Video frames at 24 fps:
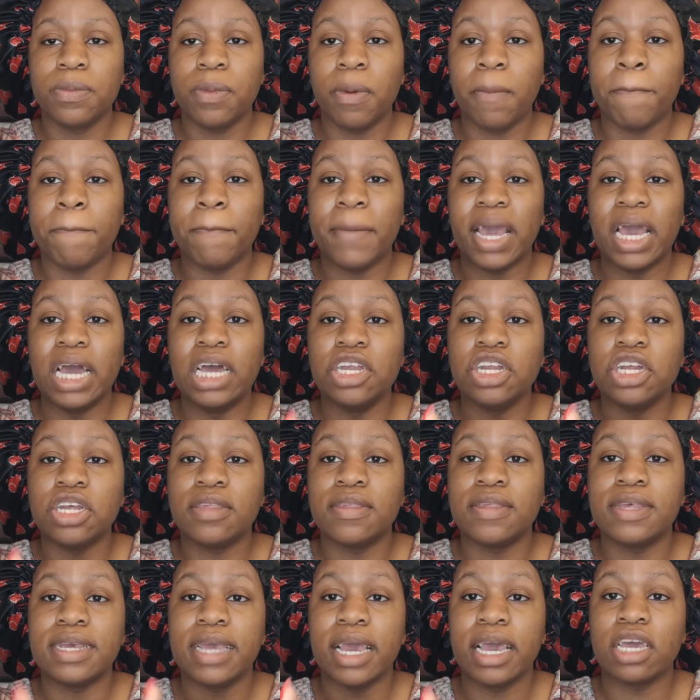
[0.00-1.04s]

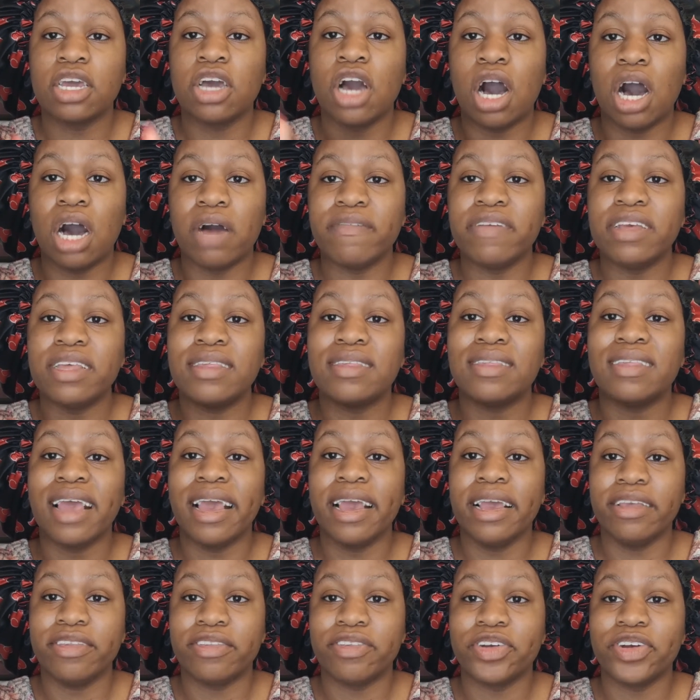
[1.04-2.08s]
manages to get Coffee's
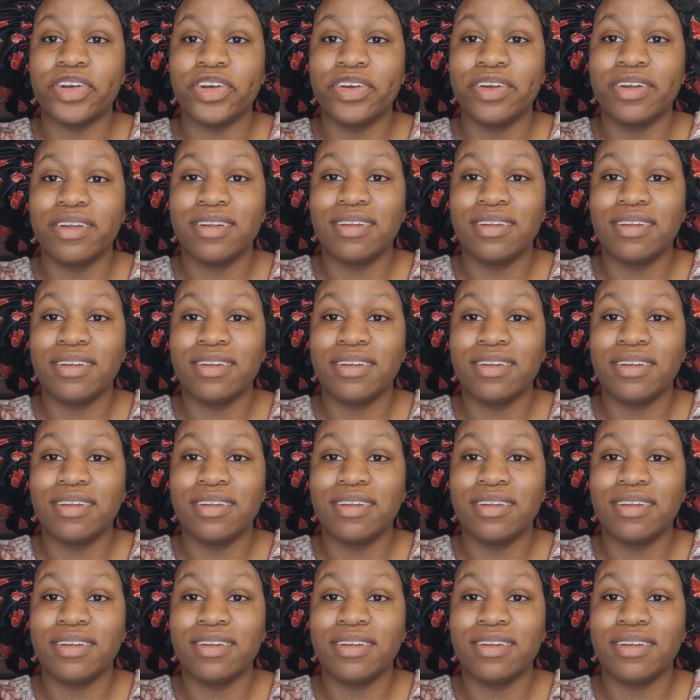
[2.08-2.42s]
taser.